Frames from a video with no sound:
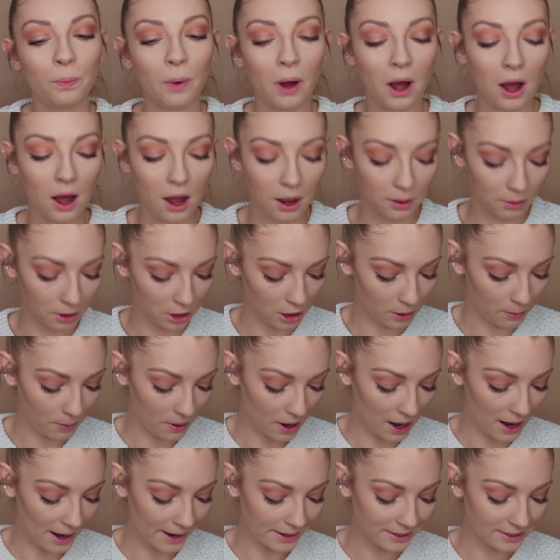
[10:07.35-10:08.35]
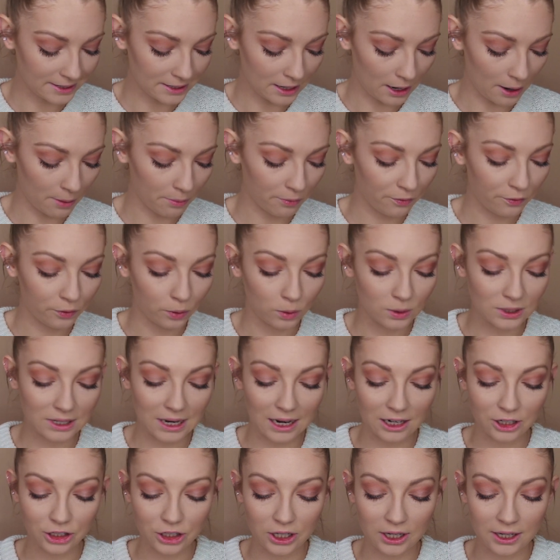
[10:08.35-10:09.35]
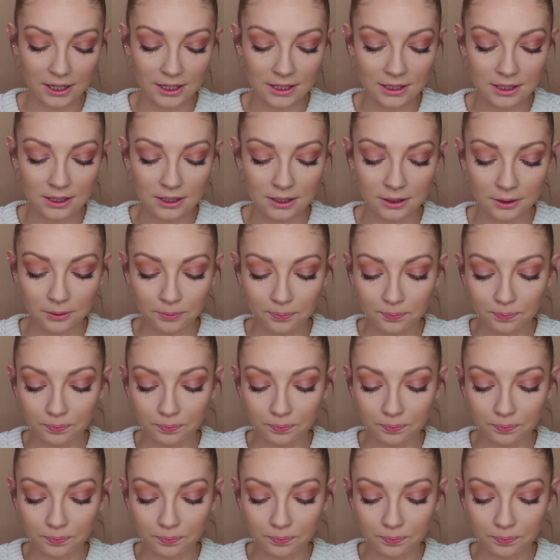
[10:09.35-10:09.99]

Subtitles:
but I'm going to apply some false lashes.